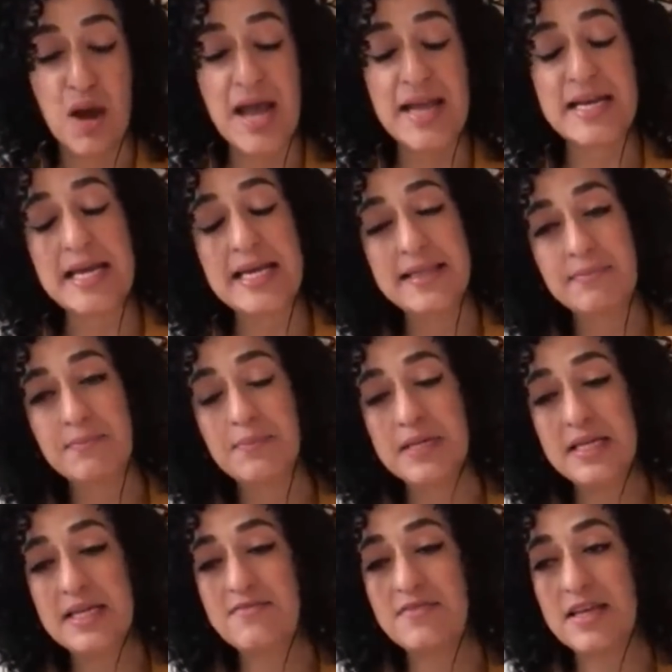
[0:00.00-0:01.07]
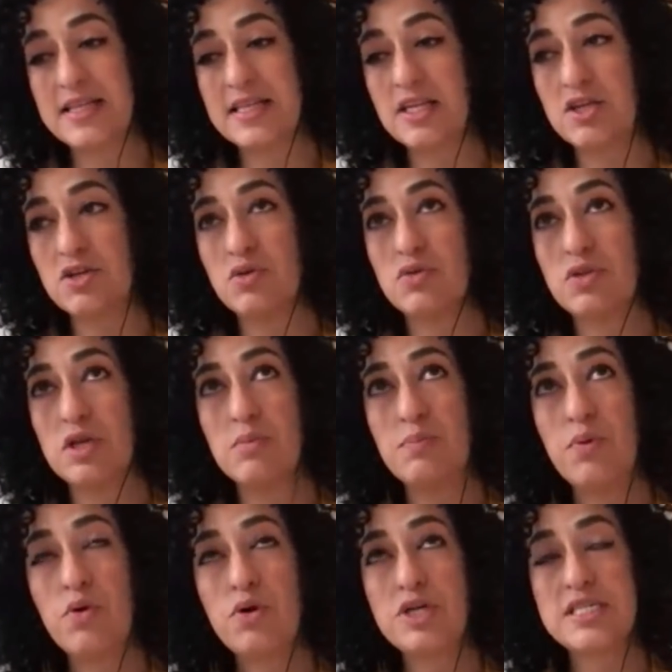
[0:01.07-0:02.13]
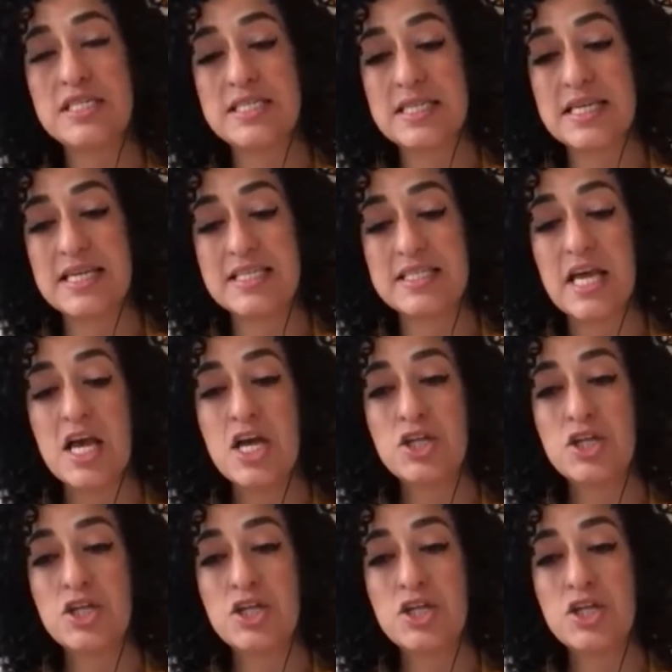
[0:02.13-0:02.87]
And I believe that, you know, the importance is